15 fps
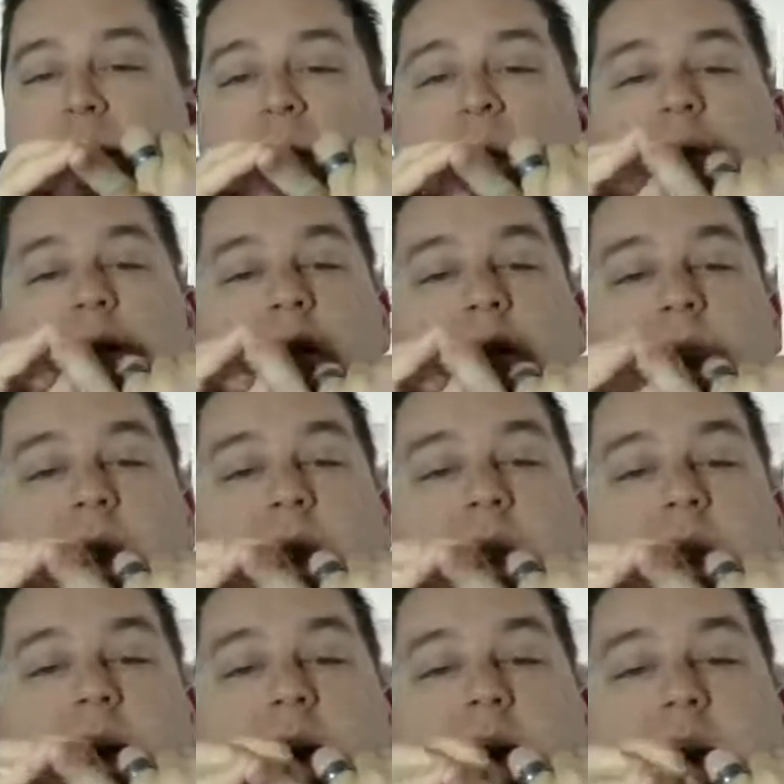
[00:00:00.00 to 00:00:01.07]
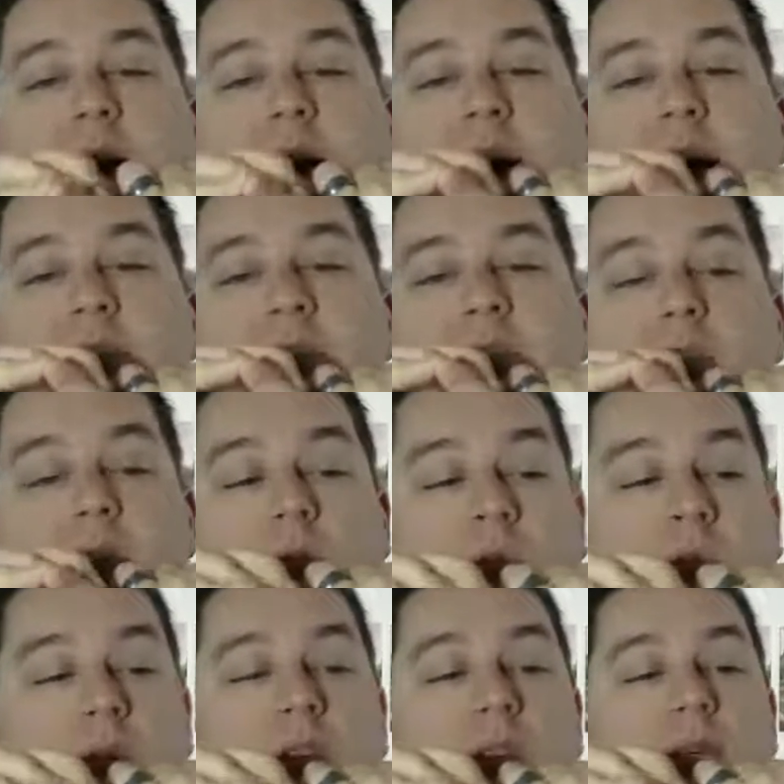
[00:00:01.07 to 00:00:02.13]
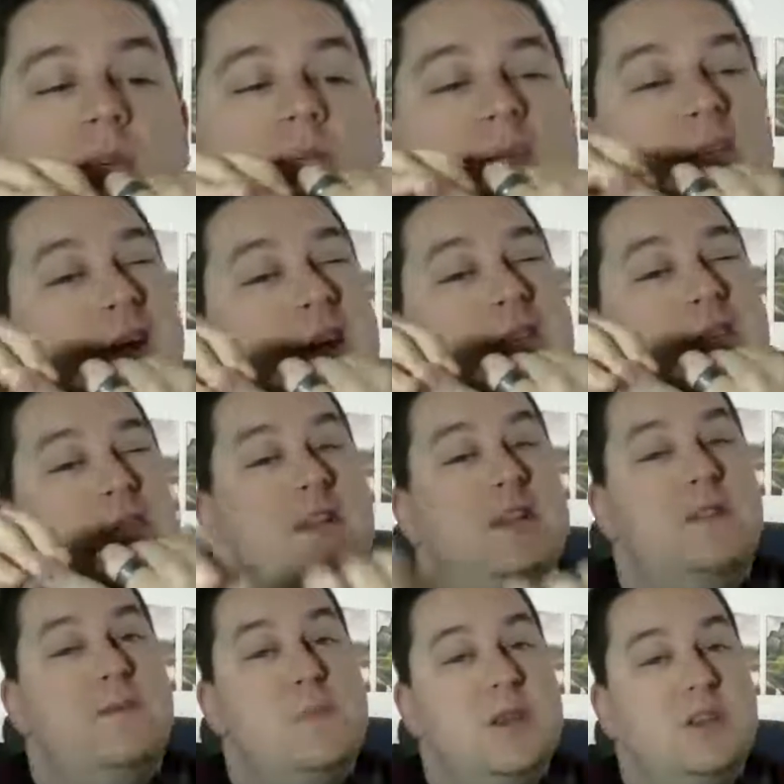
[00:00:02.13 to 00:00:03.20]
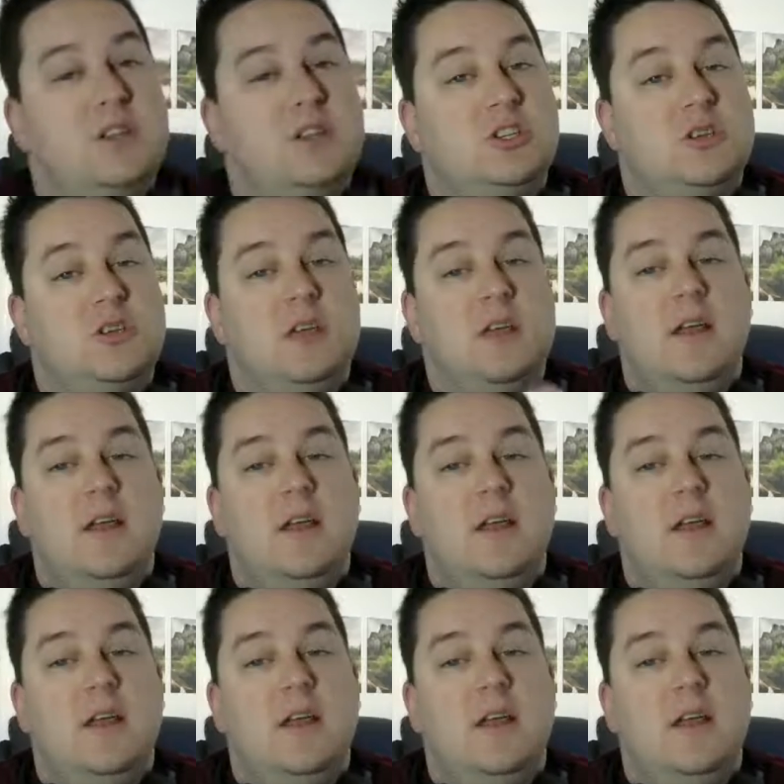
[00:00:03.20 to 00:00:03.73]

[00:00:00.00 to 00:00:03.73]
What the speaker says: We're mostly aiming after the rhythm rather than the pitch.